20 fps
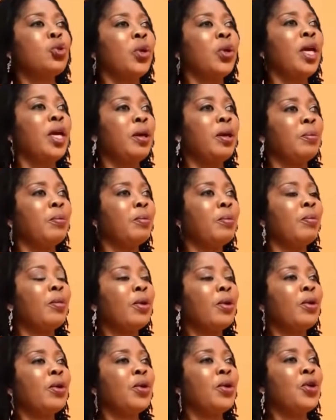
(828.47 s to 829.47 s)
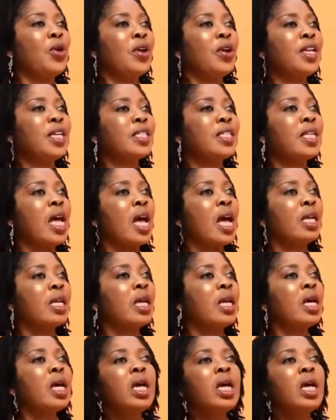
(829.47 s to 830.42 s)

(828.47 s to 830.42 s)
to him. You understand?